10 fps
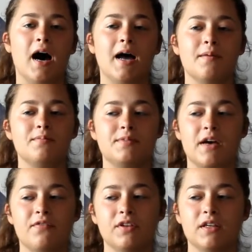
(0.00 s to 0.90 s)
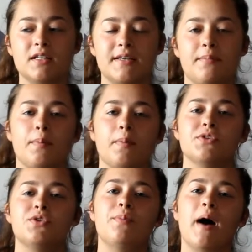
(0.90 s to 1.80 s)
I'm definitely the type of
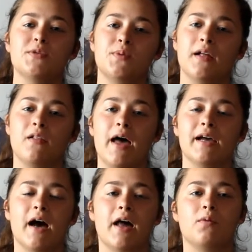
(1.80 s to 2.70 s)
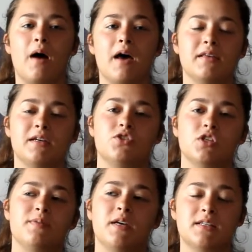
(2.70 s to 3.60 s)
person who buys what I like. I don't buy things
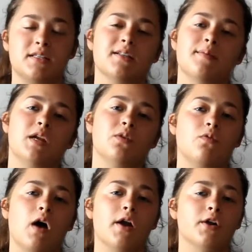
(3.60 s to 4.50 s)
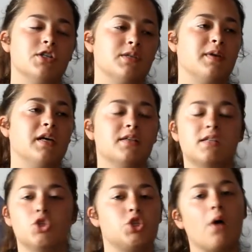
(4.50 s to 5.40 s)
just because it's a limited run or just because
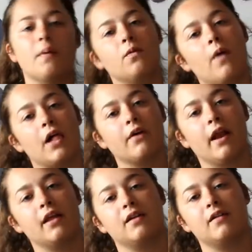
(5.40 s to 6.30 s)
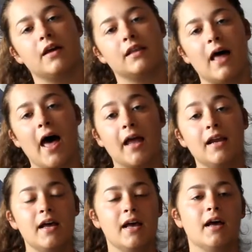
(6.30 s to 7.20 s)
it's showing well or anything like
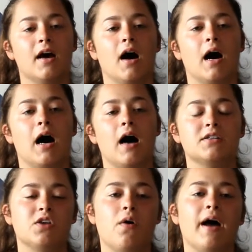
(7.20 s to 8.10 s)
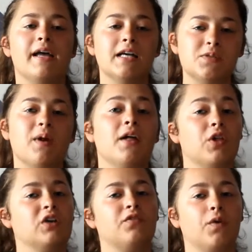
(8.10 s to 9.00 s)
that. So I guess what I
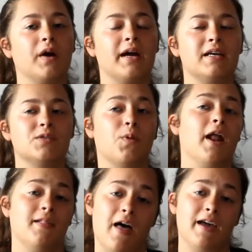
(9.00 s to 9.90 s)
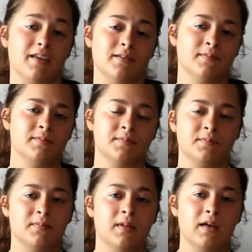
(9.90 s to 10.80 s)
look for is what I like.
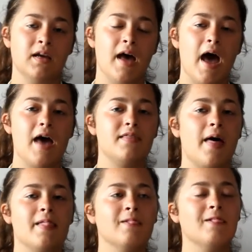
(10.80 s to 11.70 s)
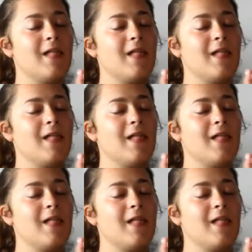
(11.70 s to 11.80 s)
And then